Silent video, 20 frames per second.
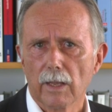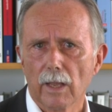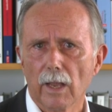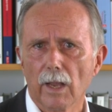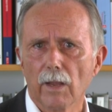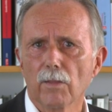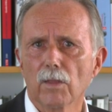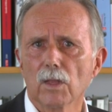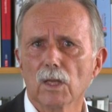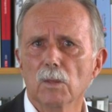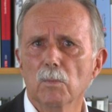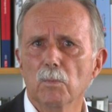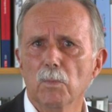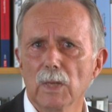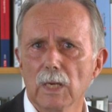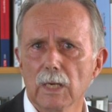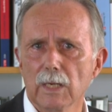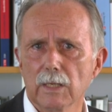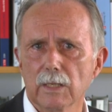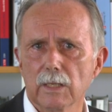and the
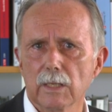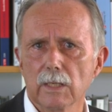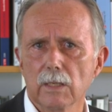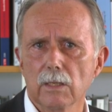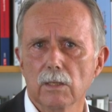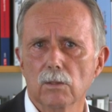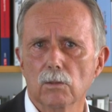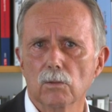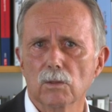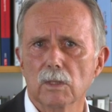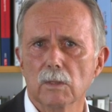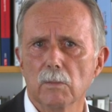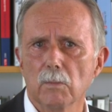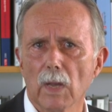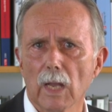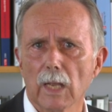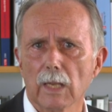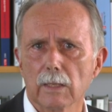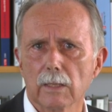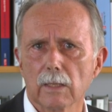ability to
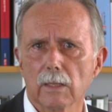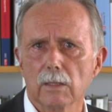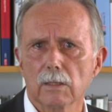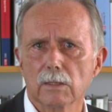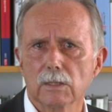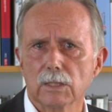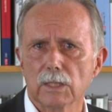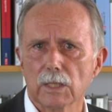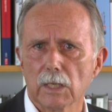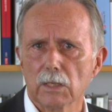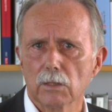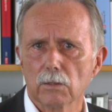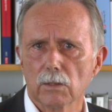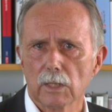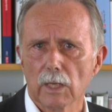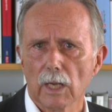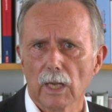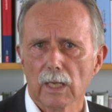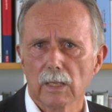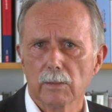dismantle
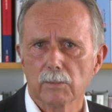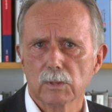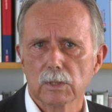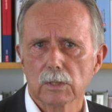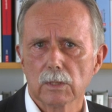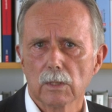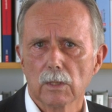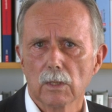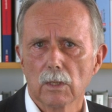stereotypes,